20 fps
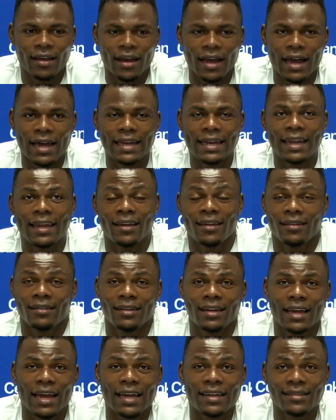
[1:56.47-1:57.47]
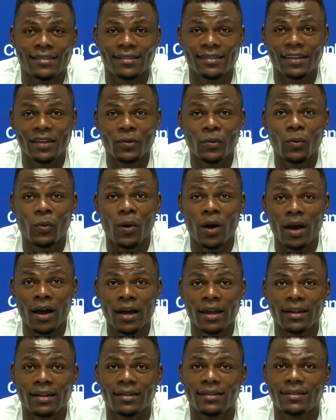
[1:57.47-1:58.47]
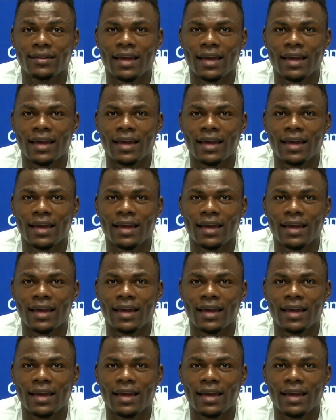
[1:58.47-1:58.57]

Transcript: And uh, I see what